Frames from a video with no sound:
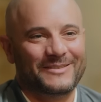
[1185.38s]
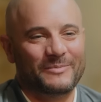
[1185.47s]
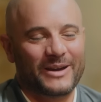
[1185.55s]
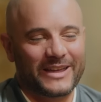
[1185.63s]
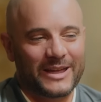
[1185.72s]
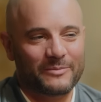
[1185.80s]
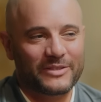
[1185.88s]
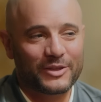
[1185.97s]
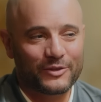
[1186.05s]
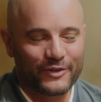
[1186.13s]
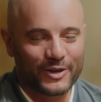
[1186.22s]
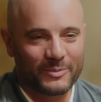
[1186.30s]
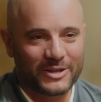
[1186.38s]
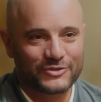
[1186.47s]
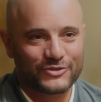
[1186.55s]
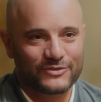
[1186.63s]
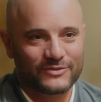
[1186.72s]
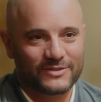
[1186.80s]
Maryam, thank you very
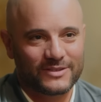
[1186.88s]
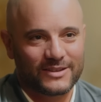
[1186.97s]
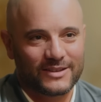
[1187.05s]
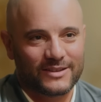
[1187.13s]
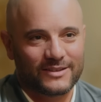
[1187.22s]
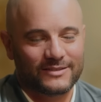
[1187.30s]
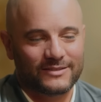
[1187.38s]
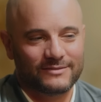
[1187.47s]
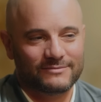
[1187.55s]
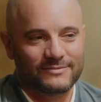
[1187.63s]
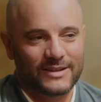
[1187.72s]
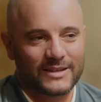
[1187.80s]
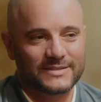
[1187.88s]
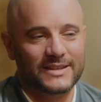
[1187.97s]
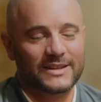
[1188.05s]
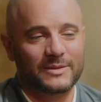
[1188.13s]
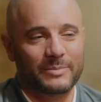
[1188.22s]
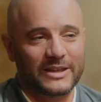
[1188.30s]
much. I
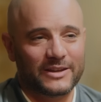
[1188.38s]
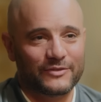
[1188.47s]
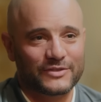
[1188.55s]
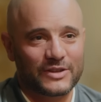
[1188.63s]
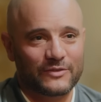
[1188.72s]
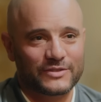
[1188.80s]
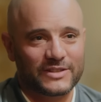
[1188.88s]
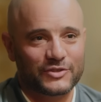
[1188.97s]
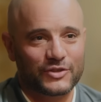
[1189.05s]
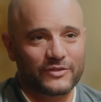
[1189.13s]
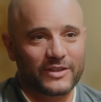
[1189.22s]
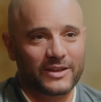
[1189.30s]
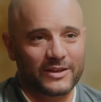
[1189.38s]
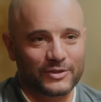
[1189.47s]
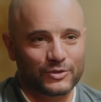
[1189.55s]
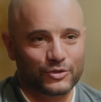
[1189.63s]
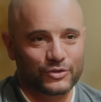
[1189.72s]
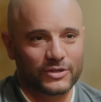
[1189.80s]
said at the beginning of this conversation, I think I'm
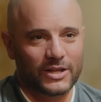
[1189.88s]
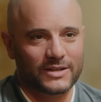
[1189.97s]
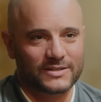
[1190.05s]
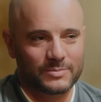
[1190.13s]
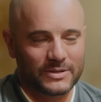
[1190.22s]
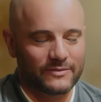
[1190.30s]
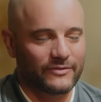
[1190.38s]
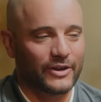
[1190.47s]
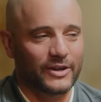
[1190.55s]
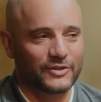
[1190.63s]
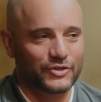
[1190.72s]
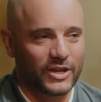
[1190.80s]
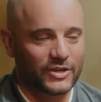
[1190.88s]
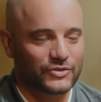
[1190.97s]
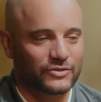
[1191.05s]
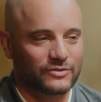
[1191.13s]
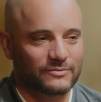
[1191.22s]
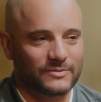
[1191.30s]
going to learn a lot. It's been very
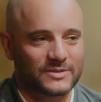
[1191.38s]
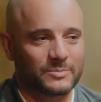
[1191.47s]
educational.